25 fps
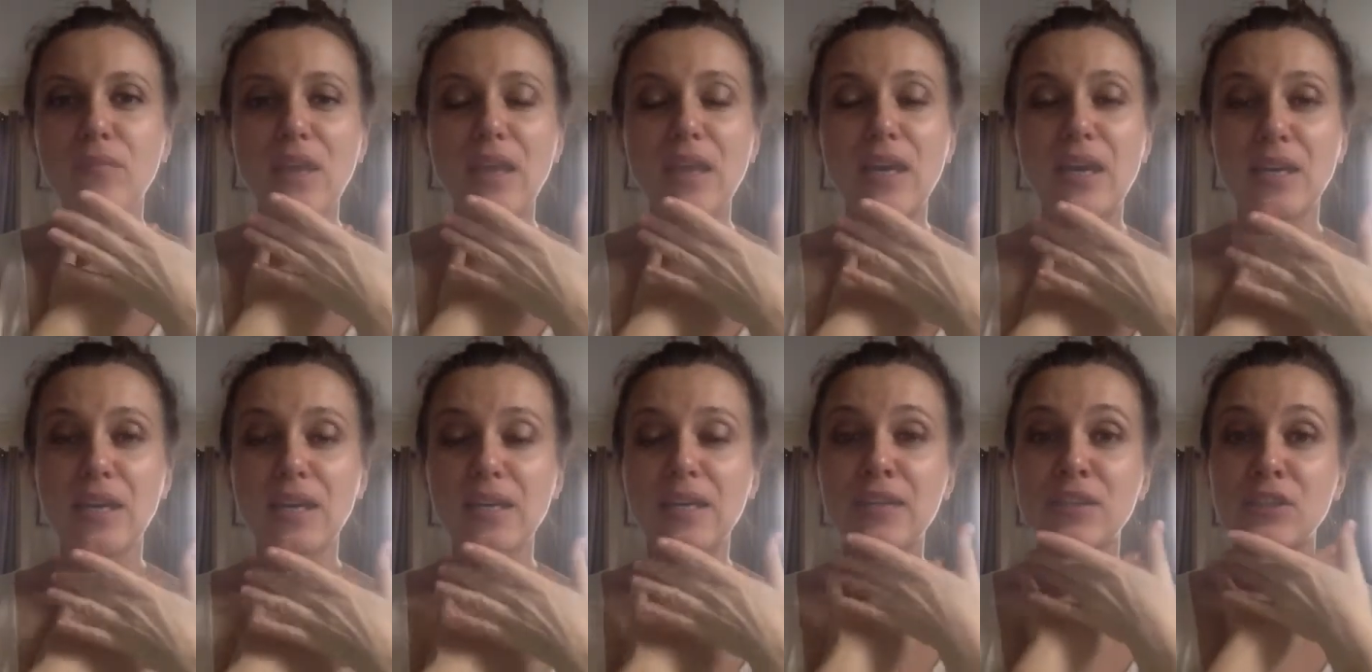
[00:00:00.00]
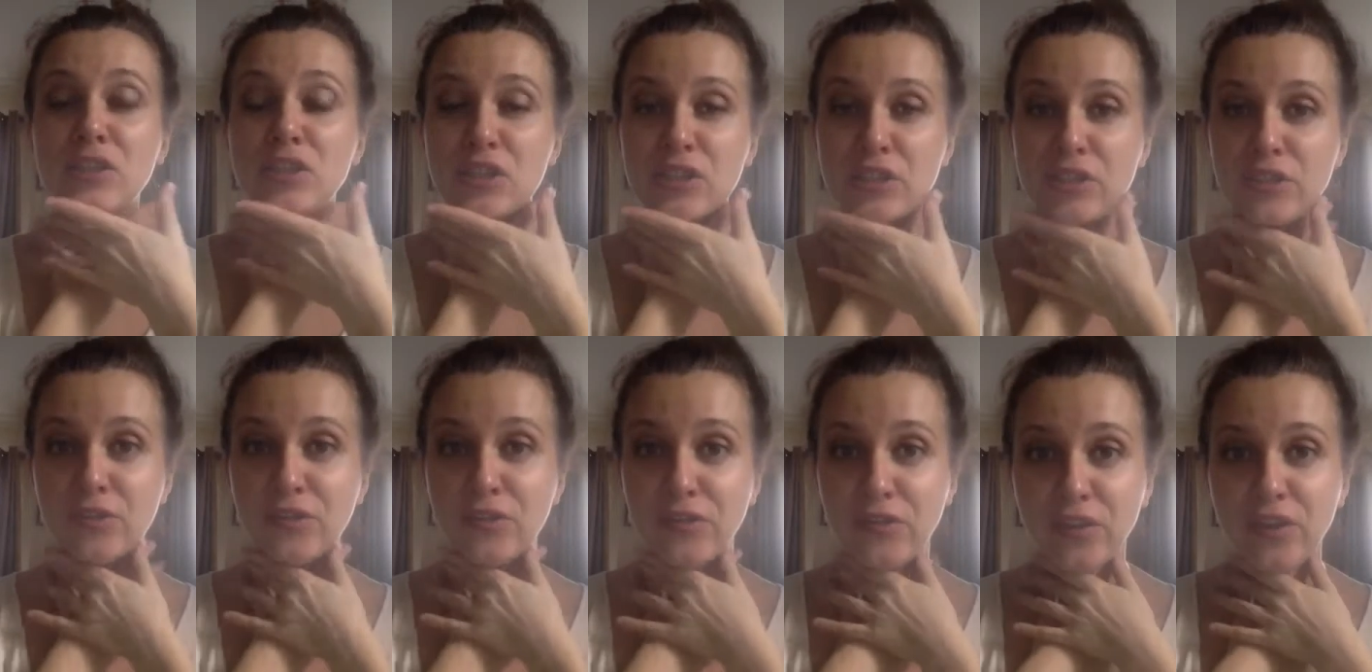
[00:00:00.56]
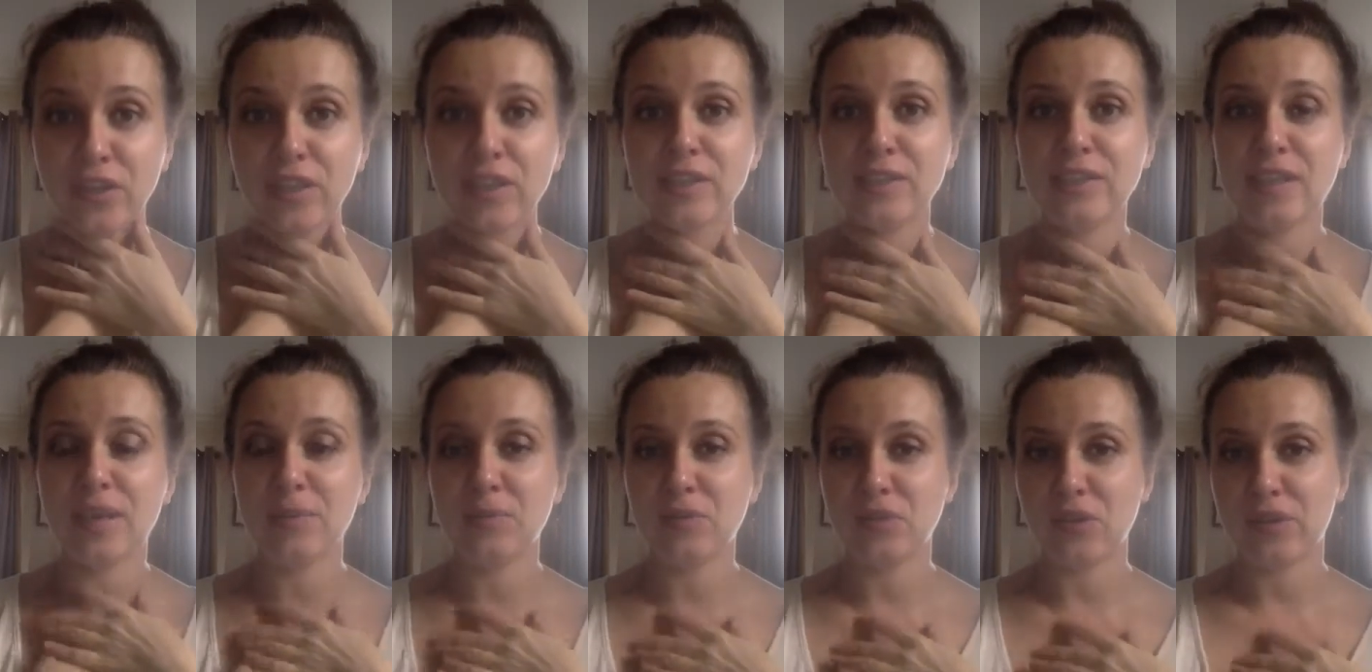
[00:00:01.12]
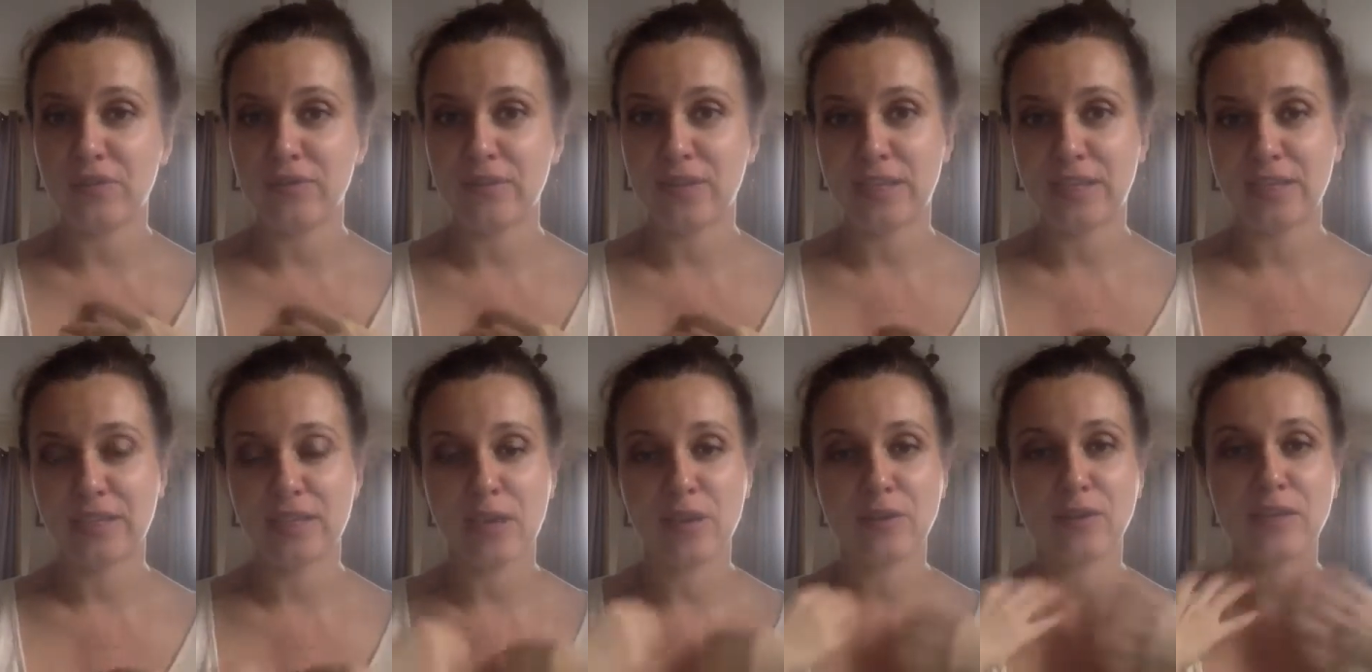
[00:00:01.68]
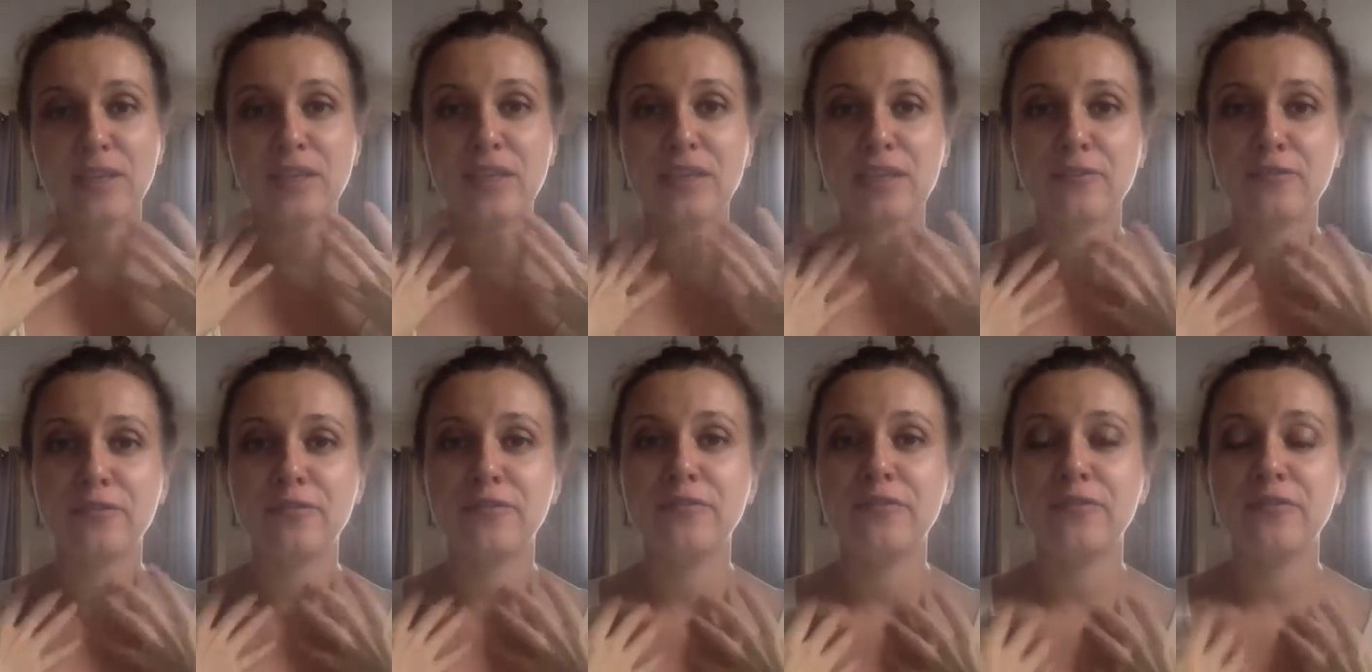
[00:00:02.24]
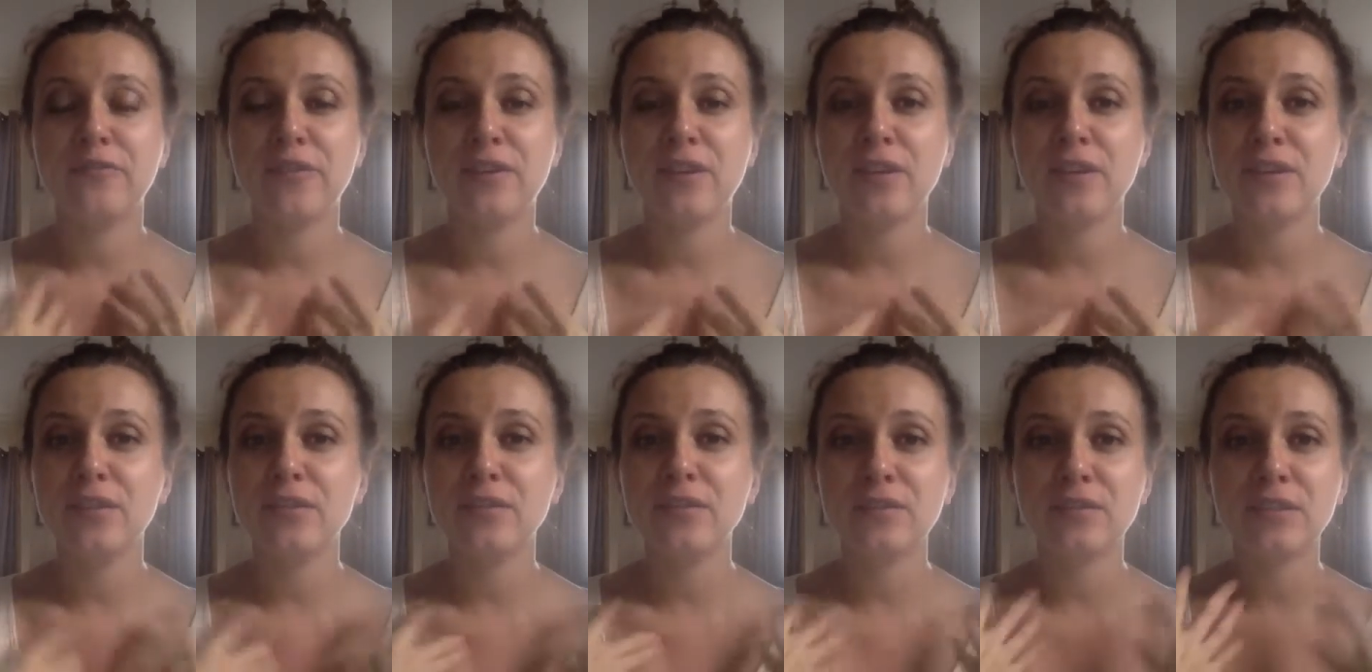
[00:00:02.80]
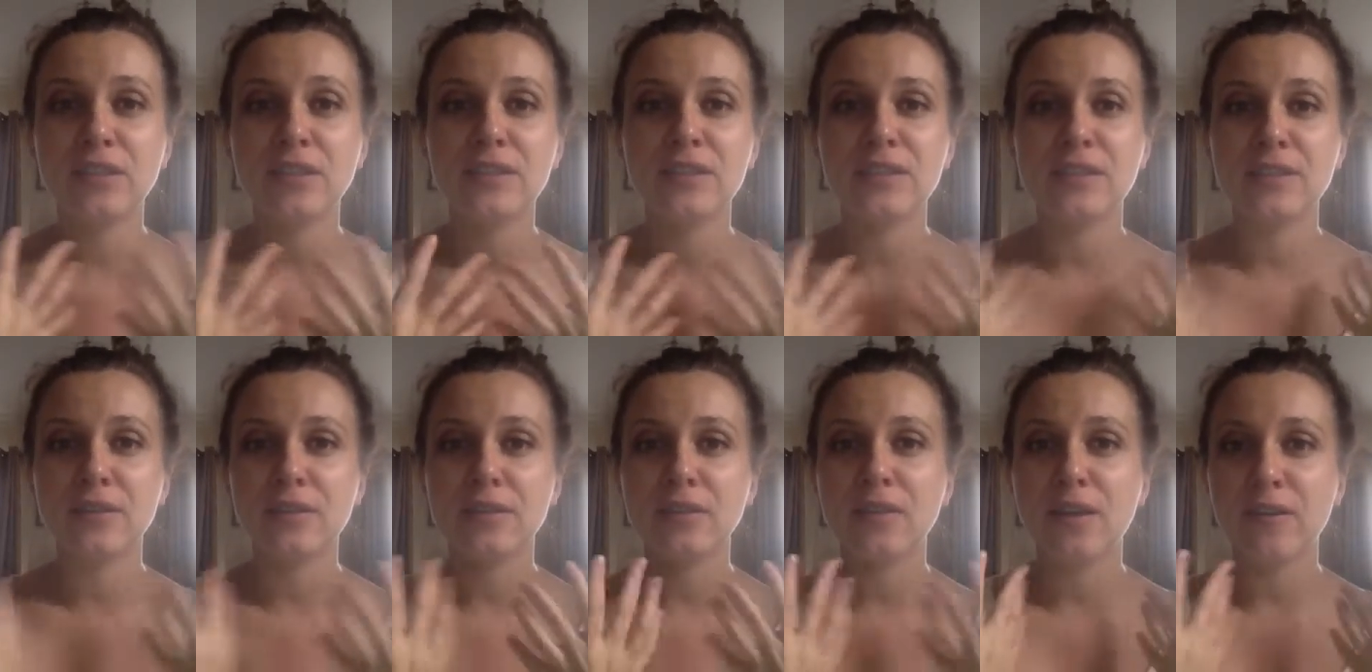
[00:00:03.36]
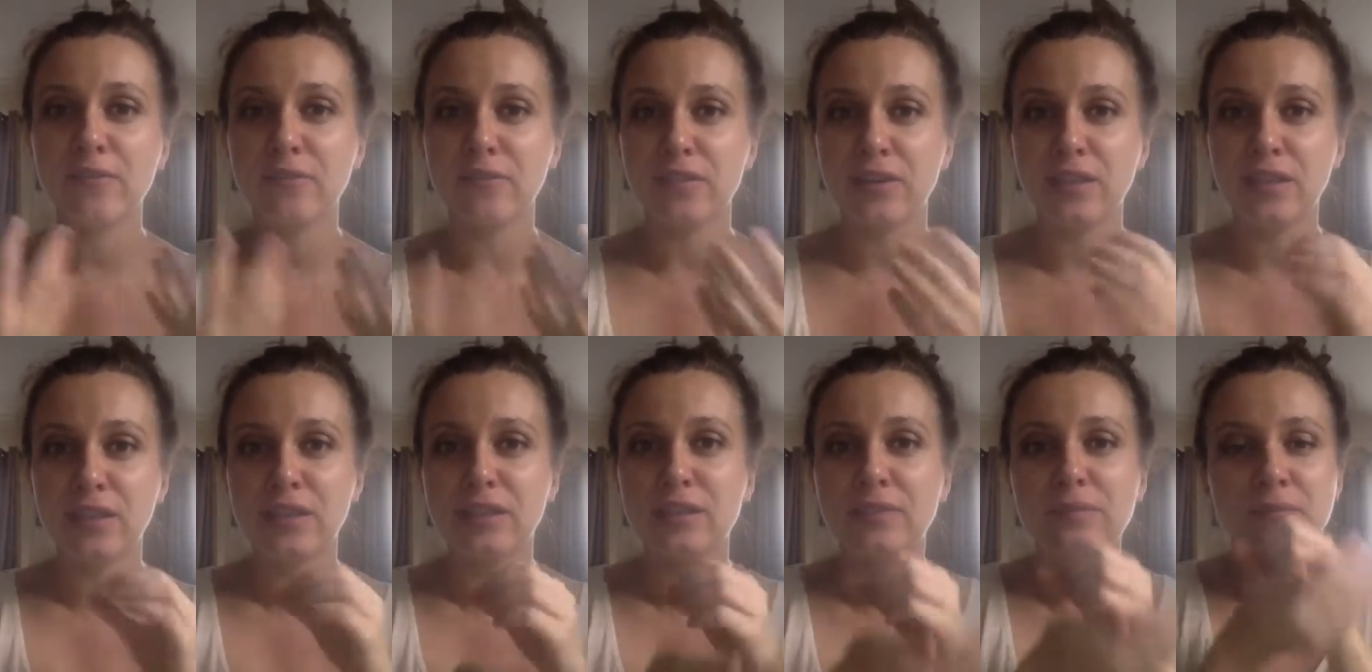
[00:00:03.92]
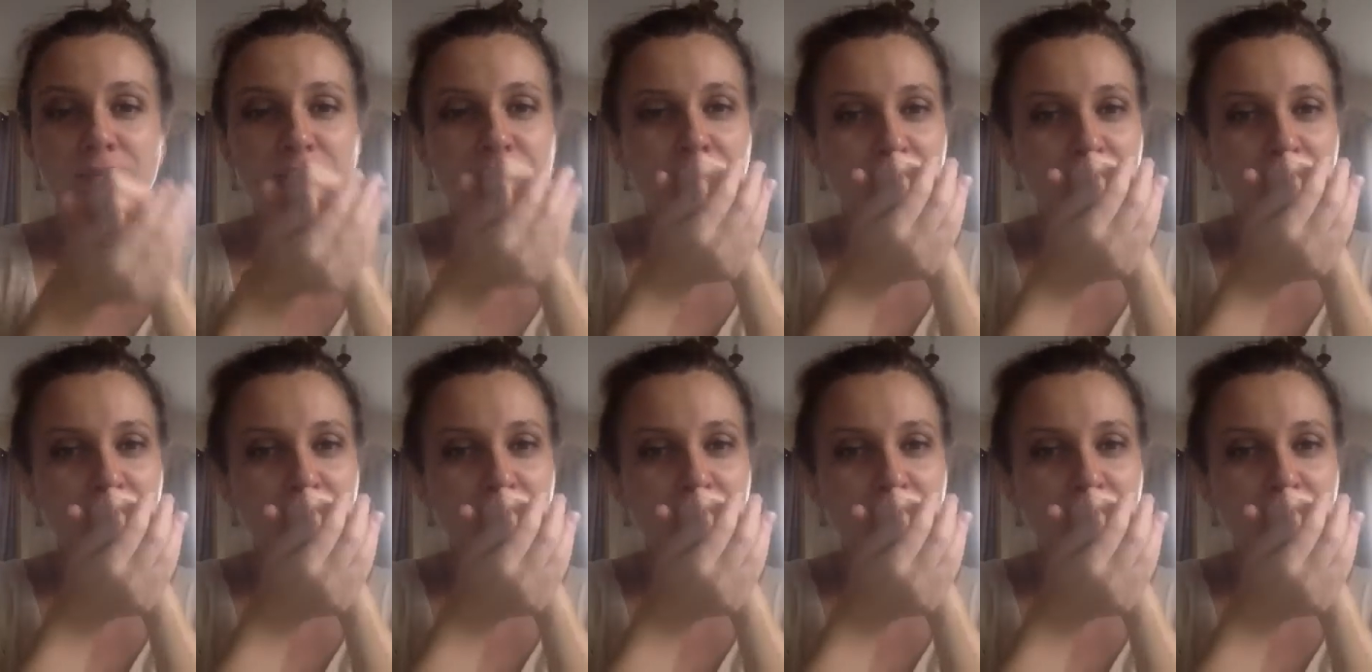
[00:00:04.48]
And I can just feel them traveling down. I can feel this lovely